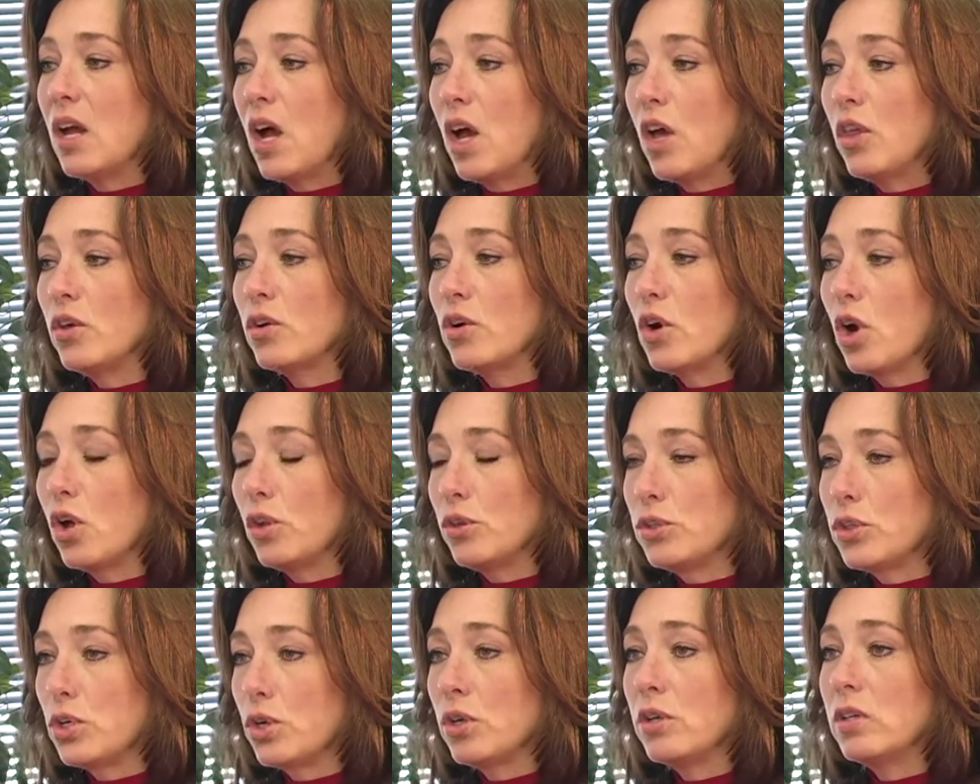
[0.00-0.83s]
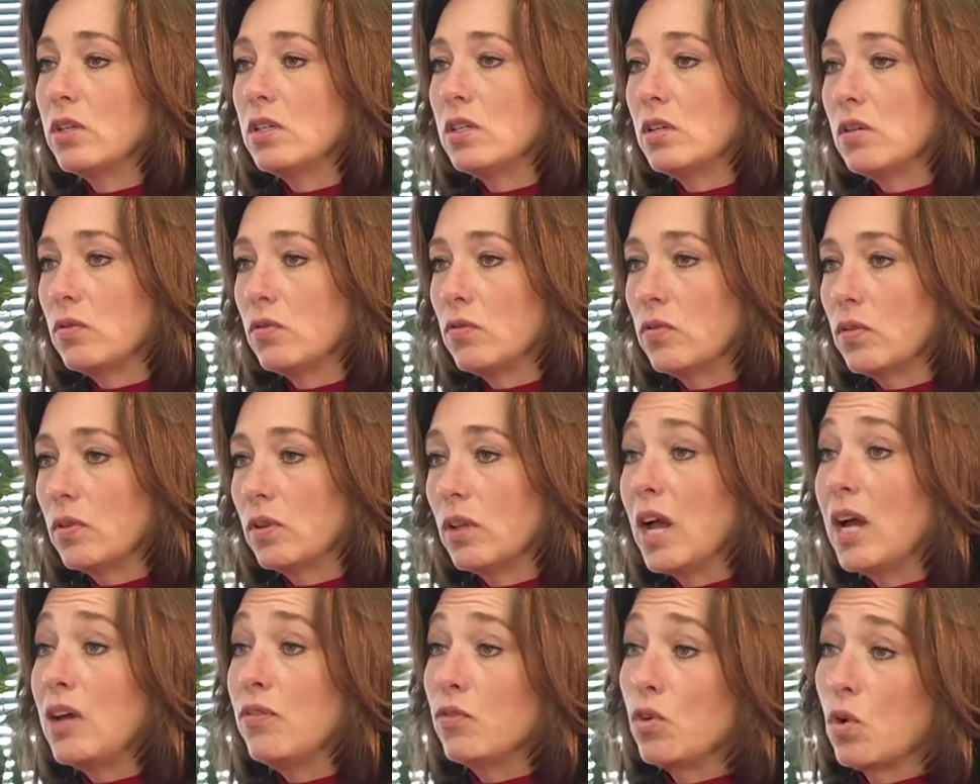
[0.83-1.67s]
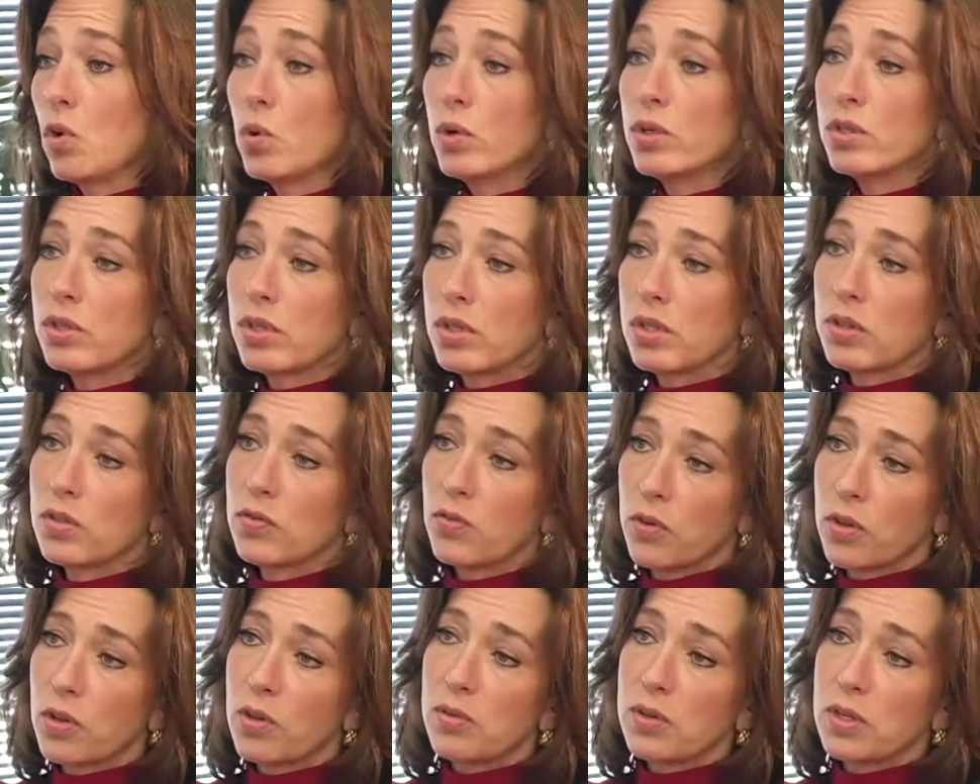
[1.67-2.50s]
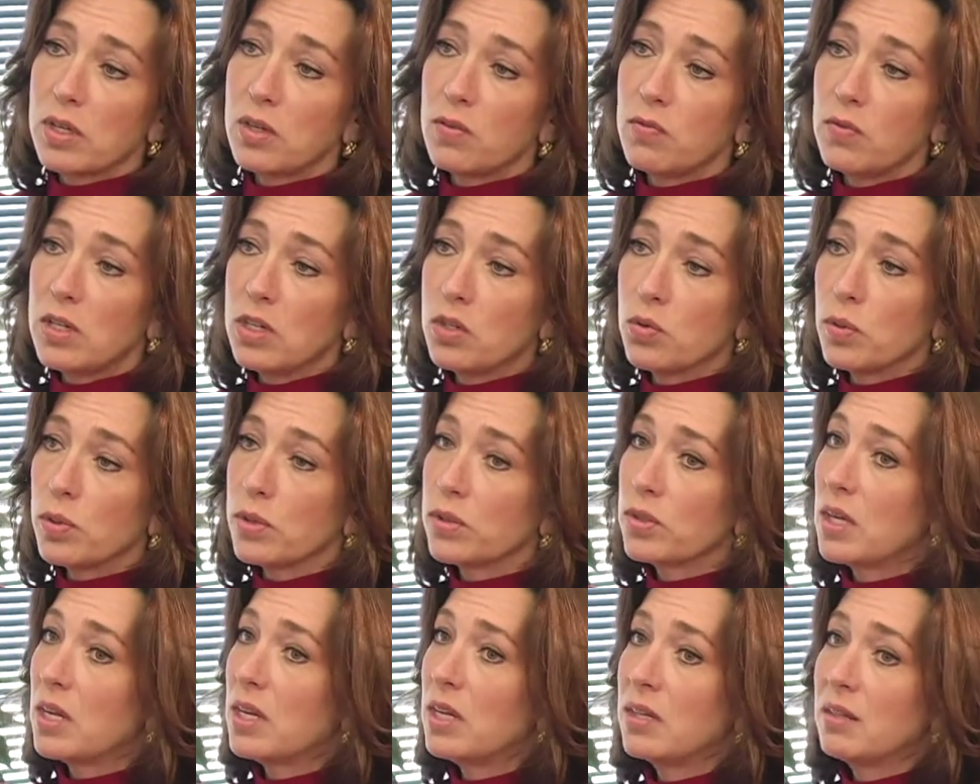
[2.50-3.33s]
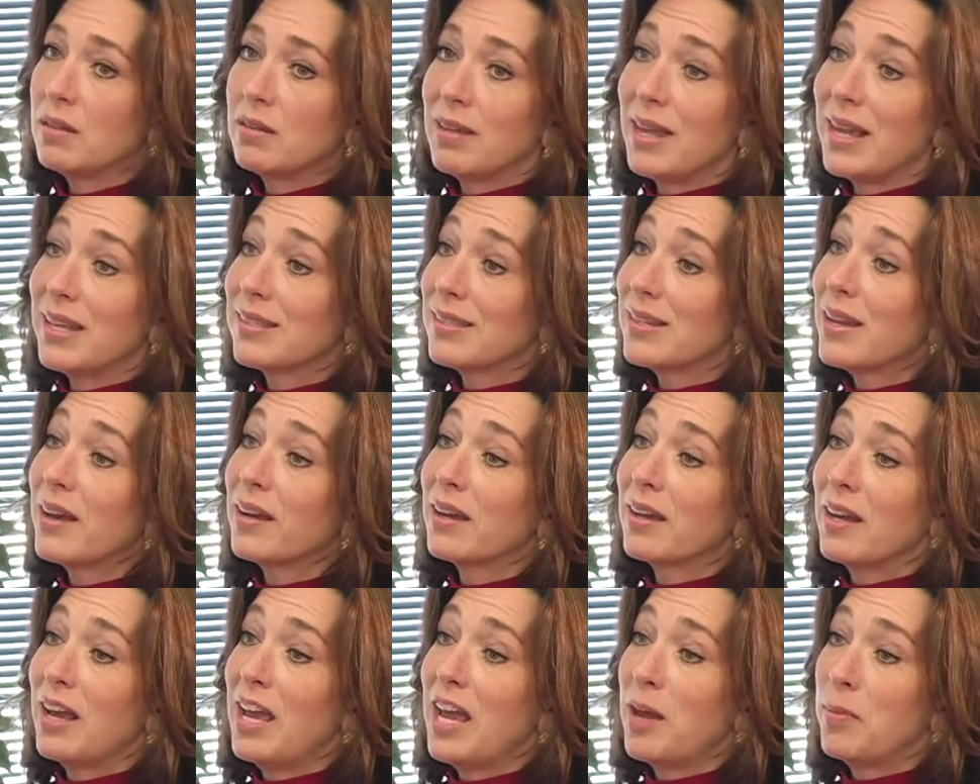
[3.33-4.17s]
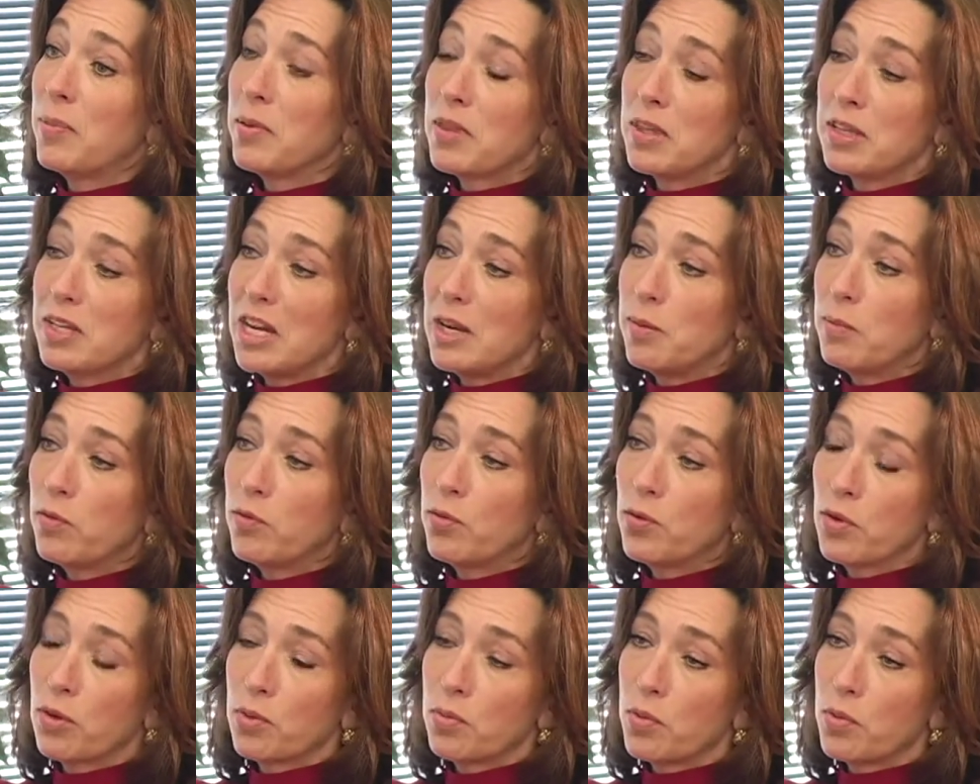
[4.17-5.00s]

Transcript: other alternative life courses for those individuals. And that's not going to happen the day before the